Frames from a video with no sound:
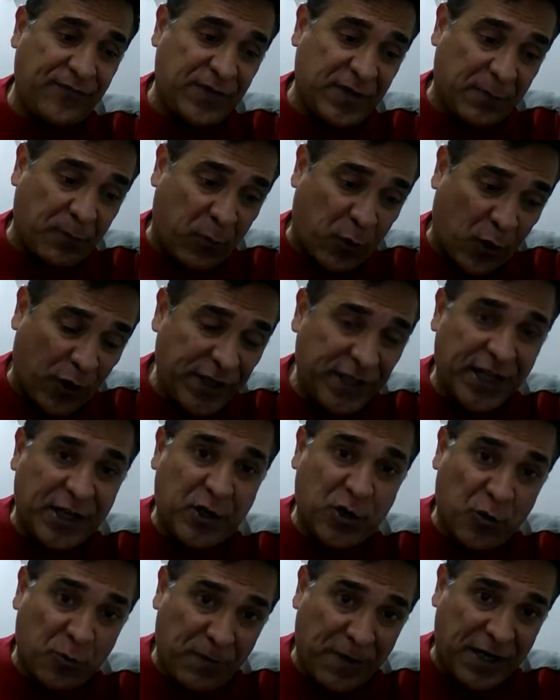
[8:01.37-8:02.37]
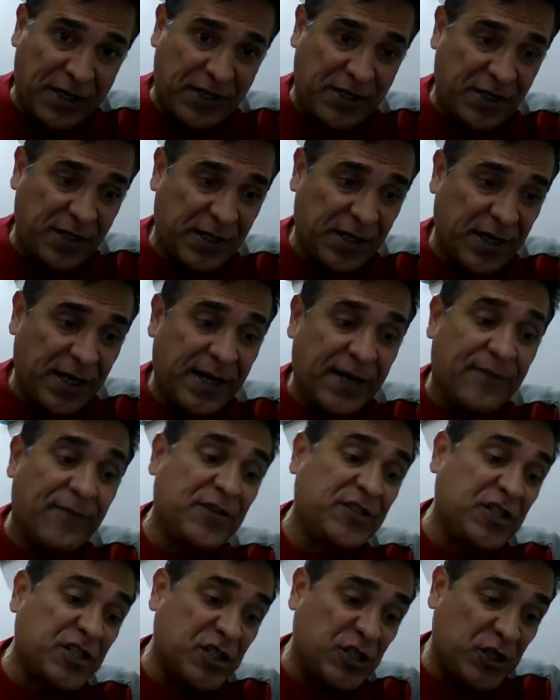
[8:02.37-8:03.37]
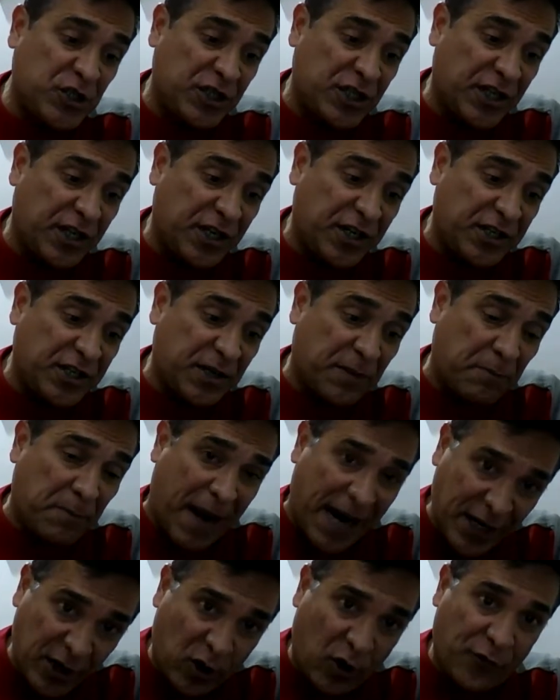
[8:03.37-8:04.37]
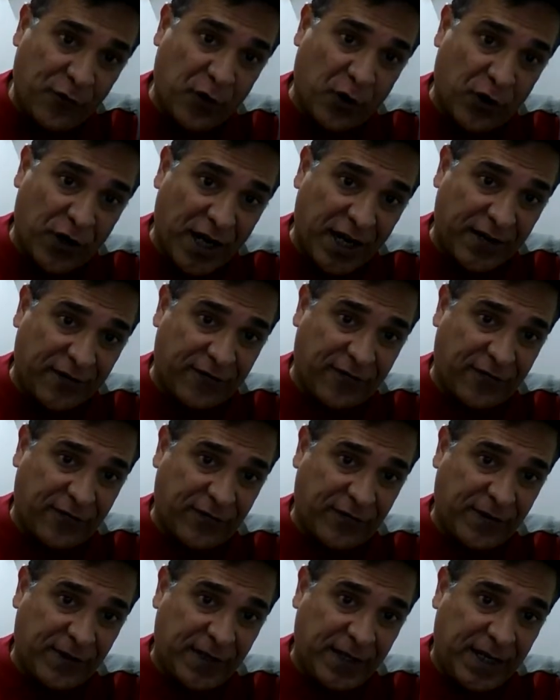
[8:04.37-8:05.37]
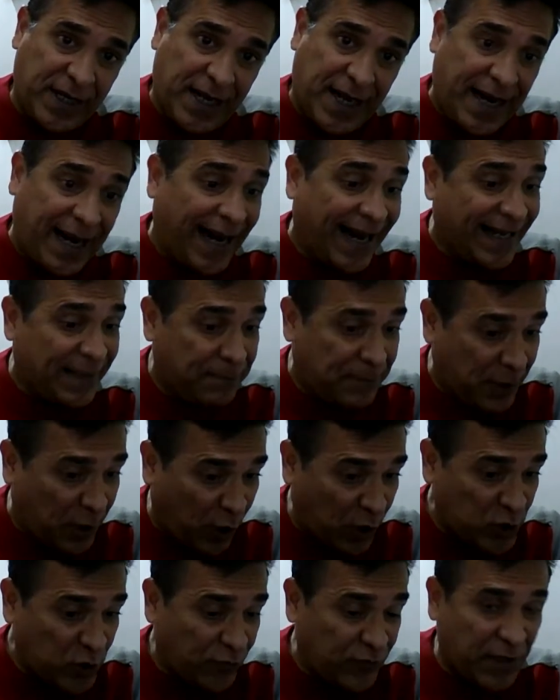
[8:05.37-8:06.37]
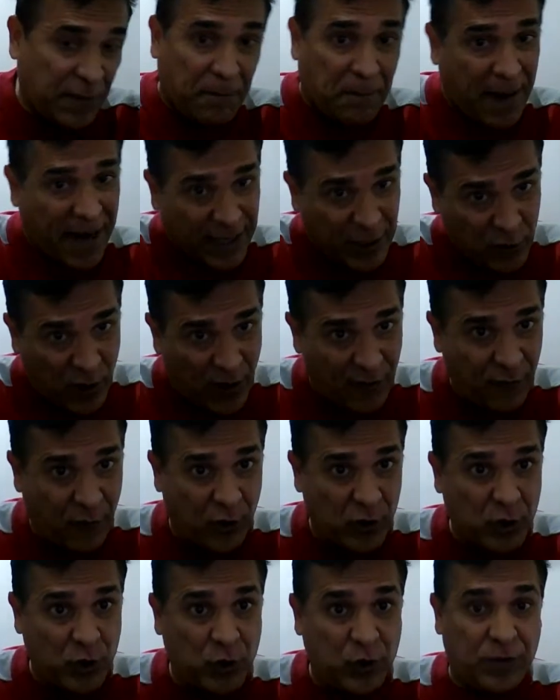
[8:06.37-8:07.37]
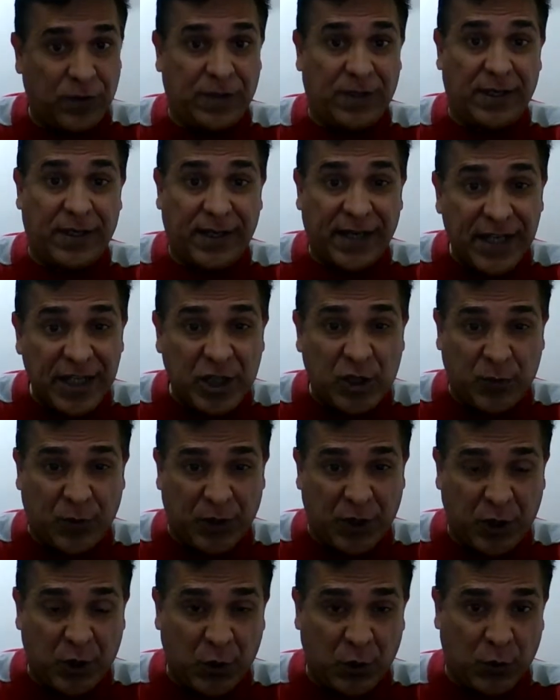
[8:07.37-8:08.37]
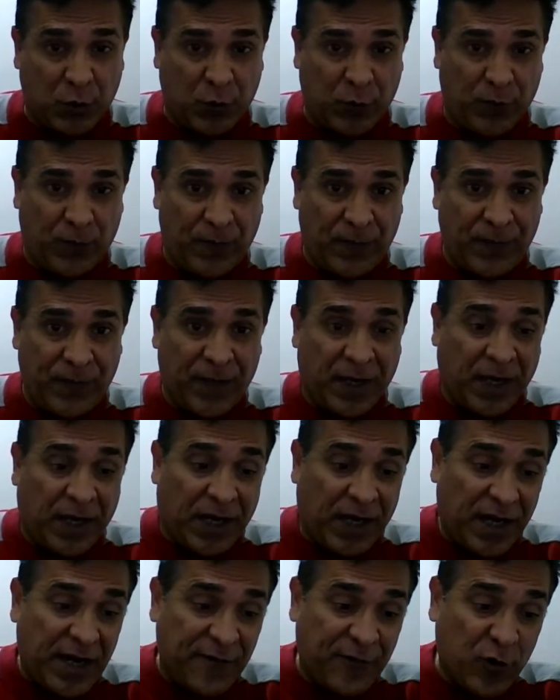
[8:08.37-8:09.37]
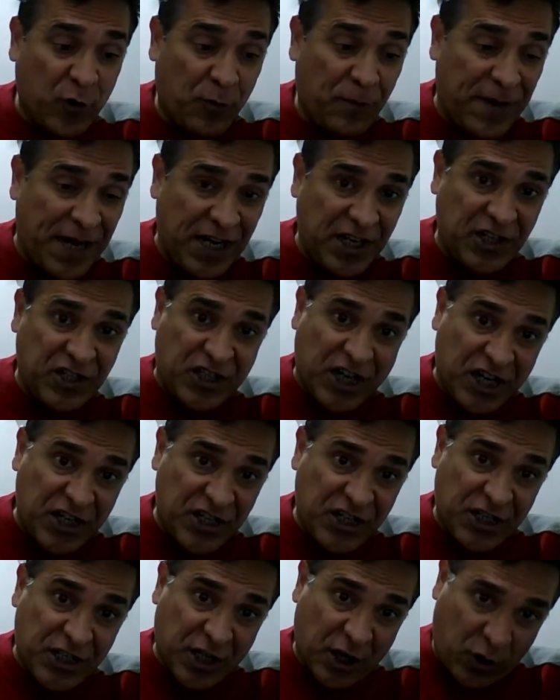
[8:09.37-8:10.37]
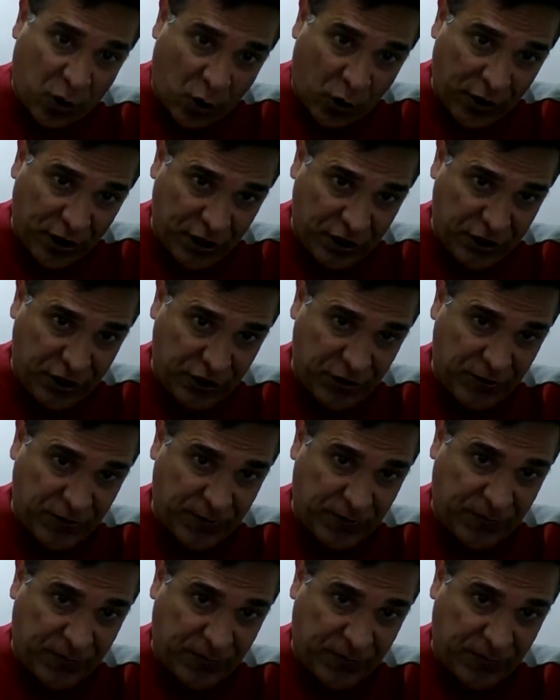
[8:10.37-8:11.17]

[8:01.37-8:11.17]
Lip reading: the boy that you met, which is the man of your life, and because of that man, you have got kids with you. If you make change in the college,